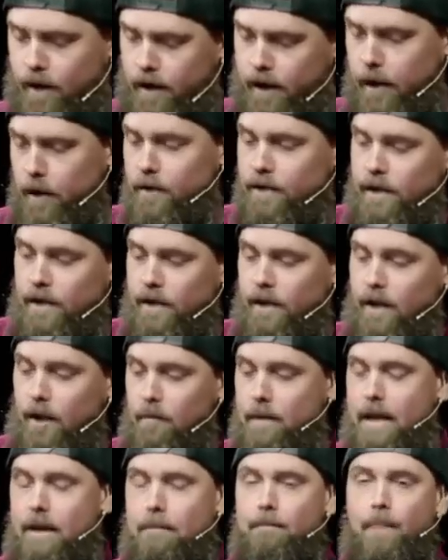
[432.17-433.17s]
use it a little
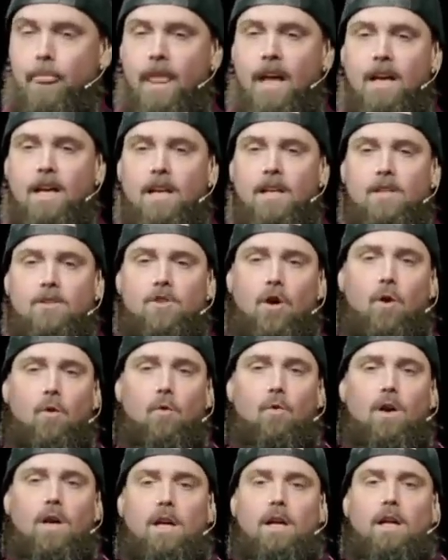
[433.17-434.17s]
bit. So
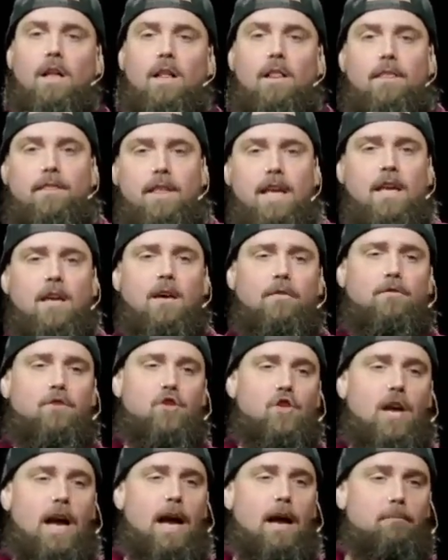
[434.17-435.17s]
think of
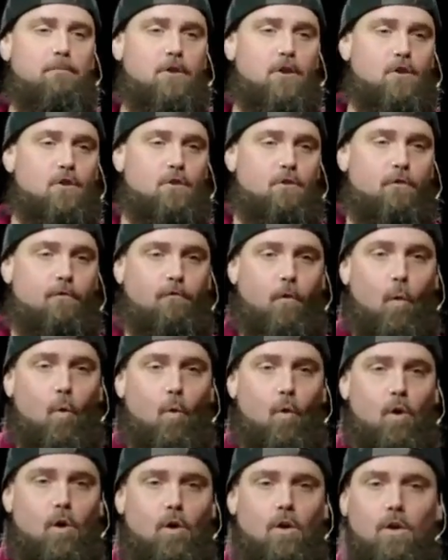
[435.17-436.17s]
chapter
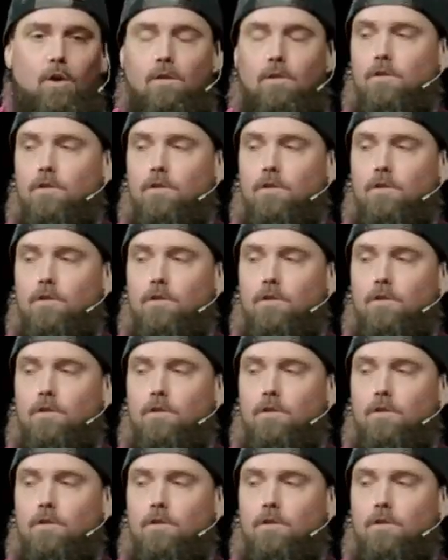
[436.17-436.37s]
1